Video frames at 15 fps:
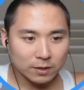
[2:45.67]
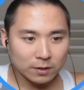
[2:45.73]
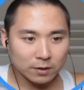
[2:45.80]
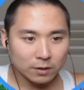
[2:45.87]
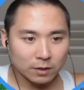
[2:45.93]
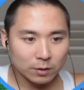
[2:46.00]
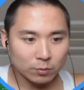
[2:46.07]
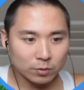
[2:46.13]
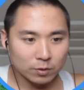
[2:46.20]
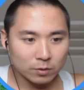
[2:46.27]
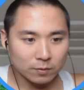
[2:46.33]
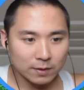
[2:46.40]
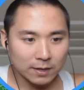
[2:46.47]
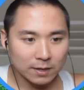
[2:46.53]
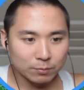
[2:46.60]
here. Can we
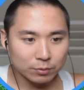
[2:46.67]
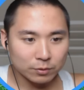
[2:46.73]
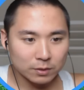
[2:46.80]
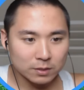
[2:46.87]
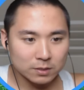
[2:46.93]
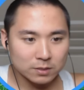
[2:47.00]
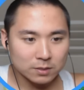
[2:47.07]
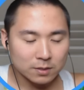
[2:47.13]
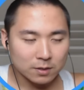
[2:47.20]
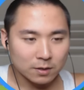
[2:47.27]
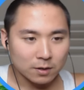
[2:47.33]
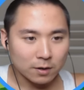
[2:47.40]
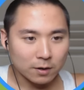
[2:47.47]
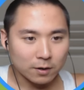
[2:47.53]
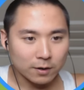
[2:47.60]
do that, please?
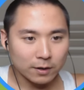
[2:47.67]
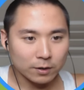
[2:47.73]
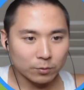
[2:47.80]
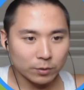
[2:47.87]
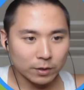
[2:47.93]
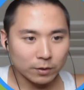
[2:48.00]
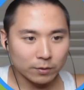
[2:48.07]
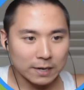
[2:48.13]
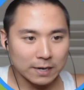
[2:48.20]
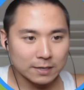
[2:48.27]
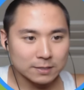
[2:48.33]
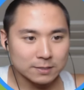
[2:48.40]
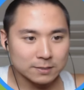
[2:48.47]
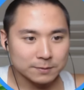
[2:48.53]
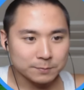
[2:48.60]
All right, here we go,
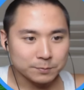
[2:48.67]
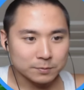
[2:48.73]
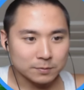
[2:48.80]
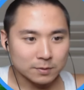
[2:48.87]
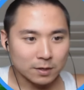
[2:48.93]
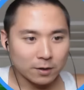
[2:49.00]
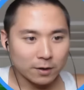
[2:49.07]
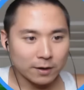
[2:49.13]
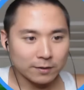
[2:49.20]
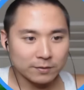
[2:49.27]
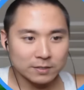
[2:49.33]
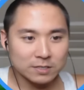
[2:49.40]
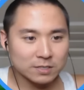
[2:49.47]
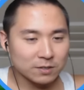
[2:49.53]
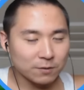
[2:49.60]
guys. All right,
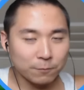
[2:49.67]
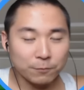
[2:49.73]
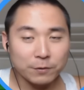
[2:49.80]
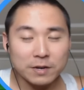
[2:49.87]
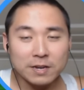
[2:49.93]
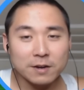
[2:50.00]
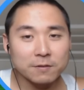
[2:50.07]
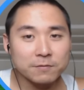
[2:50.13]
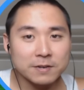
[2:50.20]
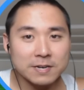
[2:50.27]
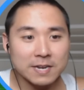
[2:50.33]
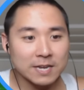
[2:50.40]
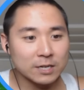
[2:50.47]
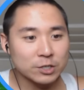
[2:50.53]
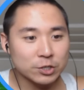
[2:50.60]
this freak of a
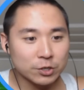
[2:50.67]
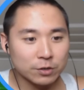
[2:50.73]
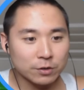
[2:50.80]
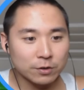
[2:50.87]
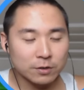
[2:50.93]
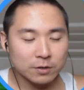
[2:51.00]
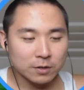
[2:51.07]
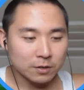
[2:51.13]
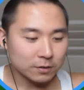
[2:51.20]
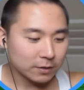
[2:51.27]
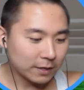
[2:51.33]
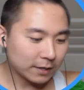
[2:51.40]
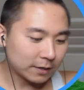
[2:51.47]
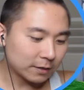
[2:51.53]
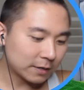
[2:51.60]
nature,
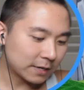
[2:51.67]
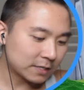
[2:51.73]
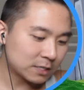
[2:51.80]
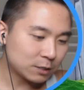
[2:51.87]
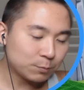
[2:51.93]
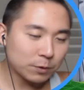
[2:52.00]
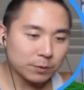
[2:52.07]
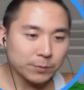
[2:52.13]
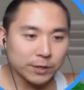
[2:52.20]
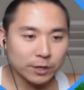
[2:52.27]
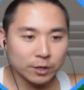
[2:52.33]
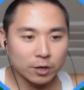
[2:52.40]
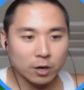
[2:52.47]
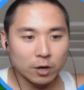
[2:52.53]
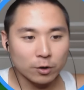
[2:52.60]
like
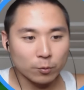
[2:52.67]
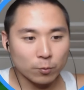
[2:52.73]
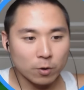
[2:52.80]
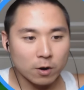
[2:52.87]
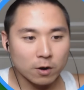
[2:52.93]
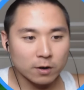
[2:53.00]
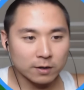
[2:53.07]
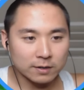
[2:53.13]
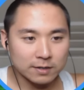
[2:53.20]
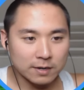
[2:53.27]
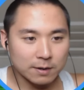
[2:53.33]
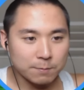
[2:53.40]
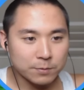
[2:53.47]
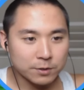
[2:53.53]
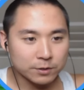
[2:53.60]
experiment gone wrong
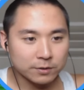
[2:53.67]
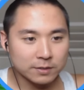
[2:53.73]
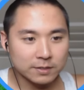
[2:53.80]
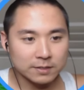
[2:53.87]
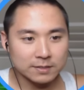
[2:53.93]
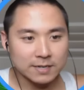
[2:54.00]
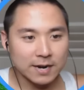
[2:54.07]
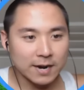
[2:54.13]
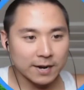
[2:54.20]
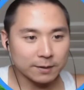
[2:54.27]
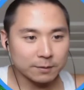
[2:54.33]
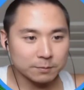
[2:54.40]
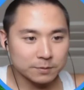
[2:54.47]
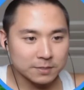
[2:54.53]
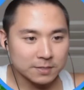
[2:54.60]
a million
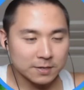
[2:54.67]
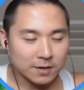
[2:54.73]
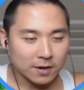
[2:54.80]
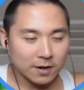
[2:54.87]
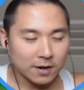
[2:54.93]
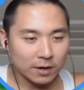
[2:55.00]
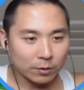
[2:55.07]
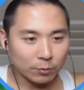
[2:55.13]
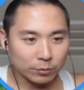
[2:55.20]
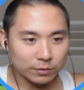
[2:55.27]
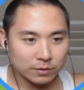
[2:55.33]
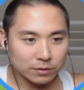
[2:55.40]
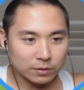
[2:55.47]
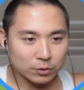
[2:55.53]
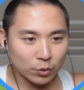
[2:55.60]
times uh, with
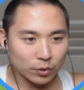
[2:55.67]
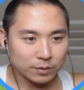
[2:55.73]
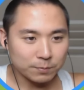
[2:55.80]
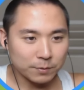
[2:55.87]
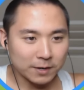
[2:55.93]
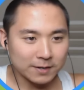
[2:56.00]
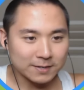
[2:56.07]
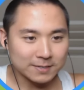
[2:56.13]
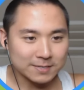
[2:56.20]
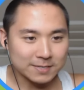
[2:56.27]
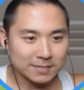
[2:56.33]
Toy Bonnie's